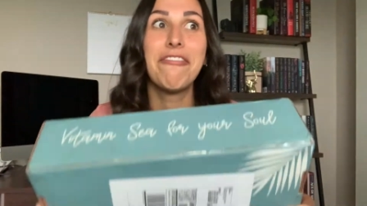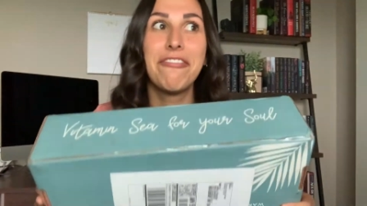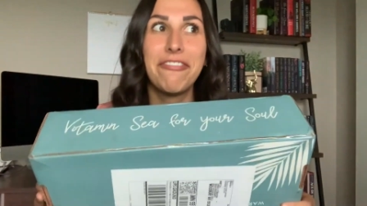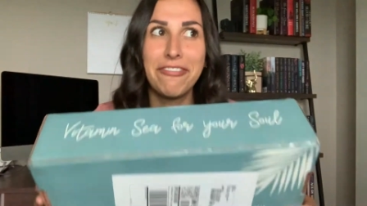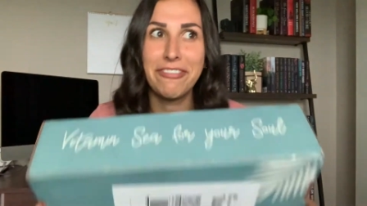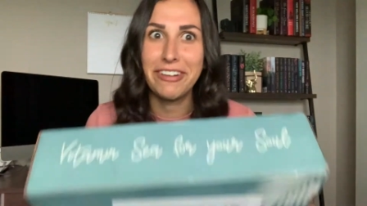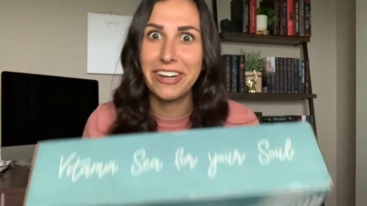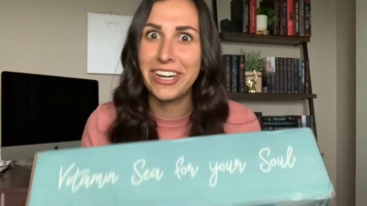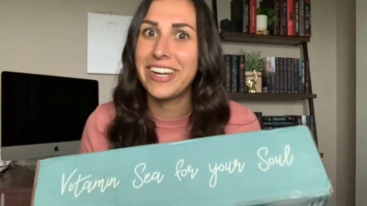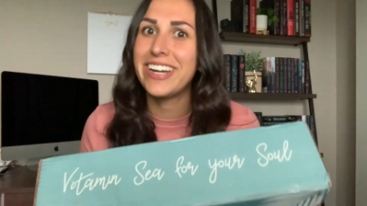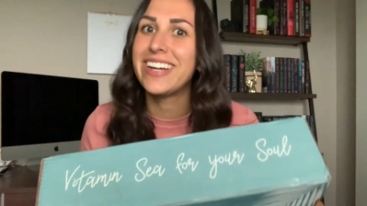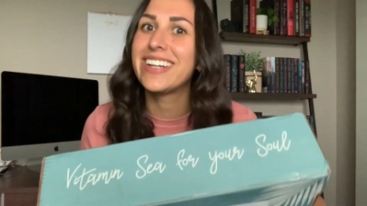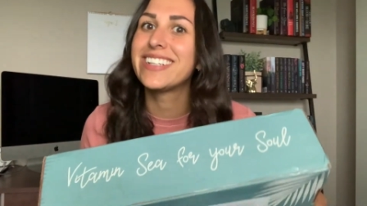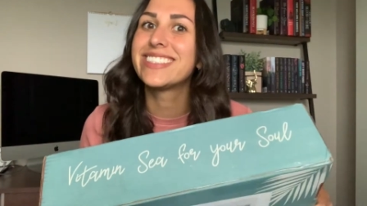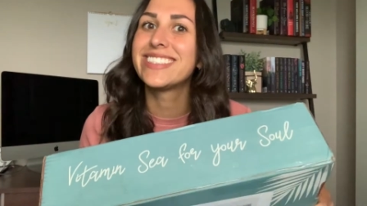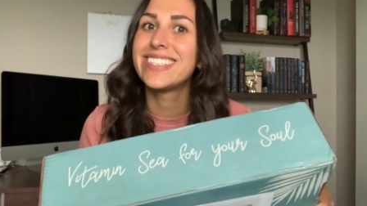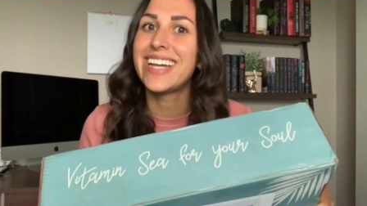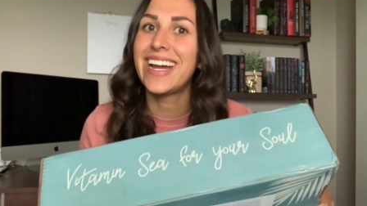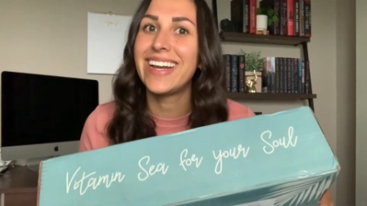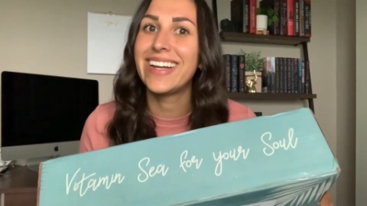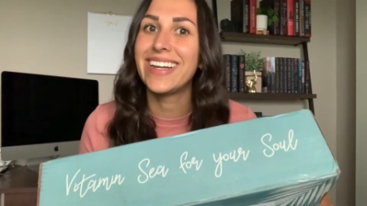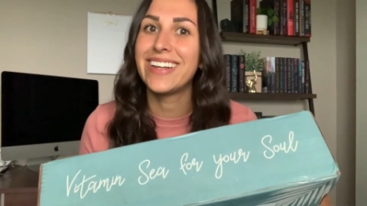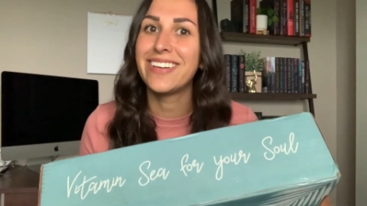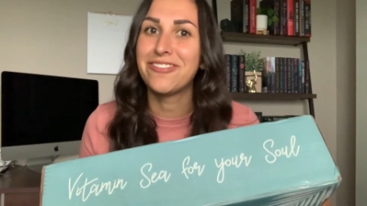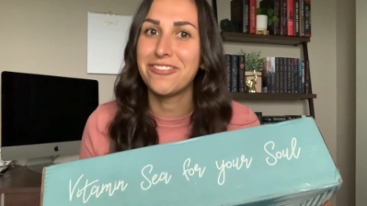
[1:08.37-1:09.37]
very
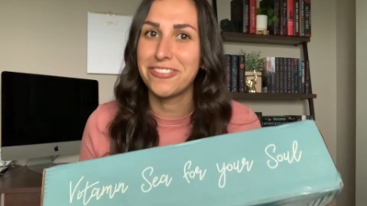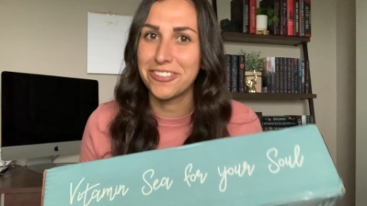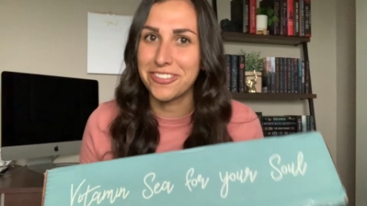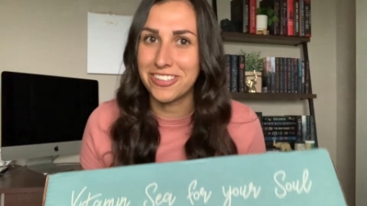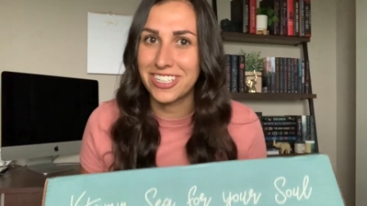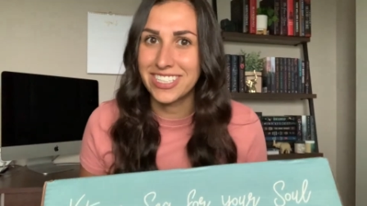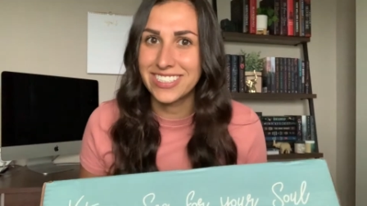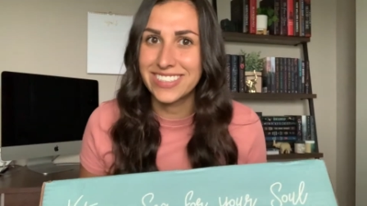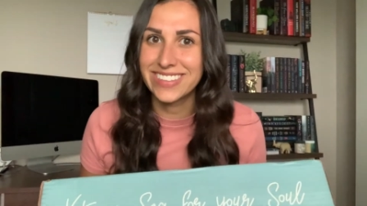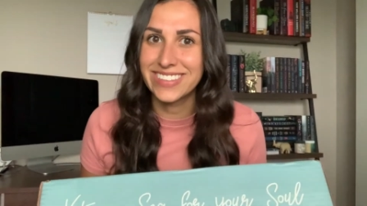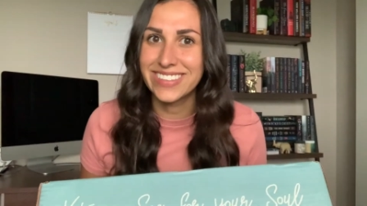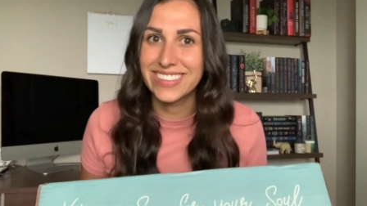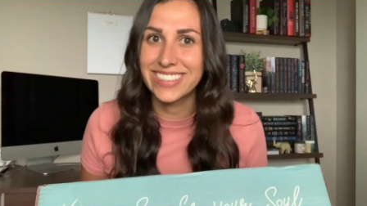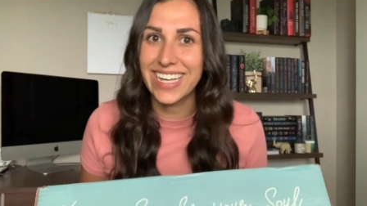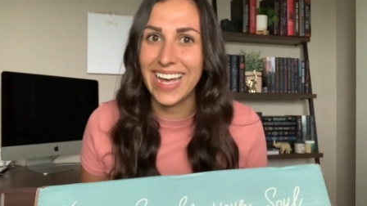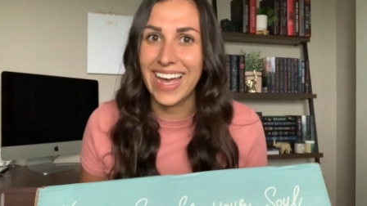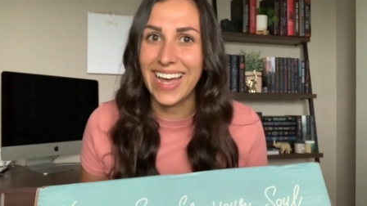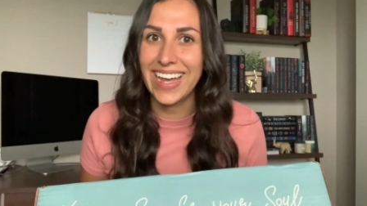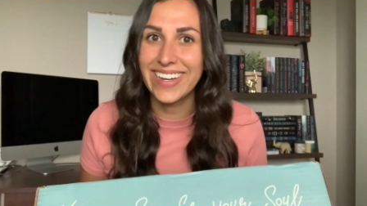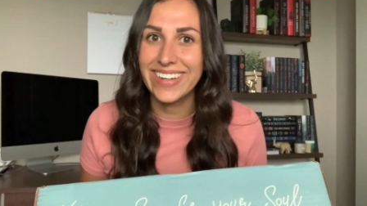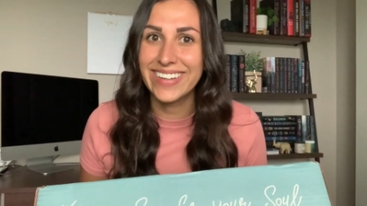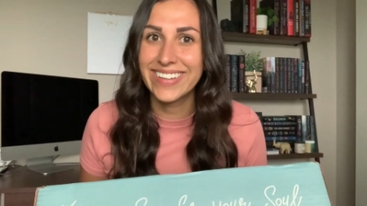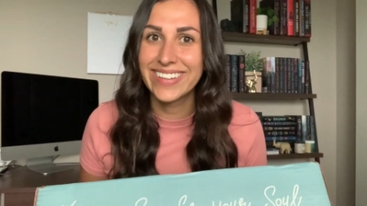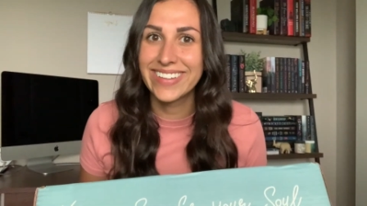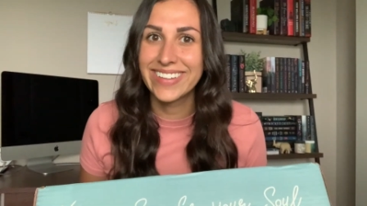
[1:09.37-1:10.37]
excited for what's
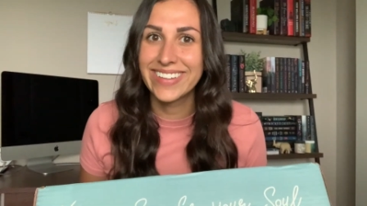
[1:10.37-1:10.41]
inside.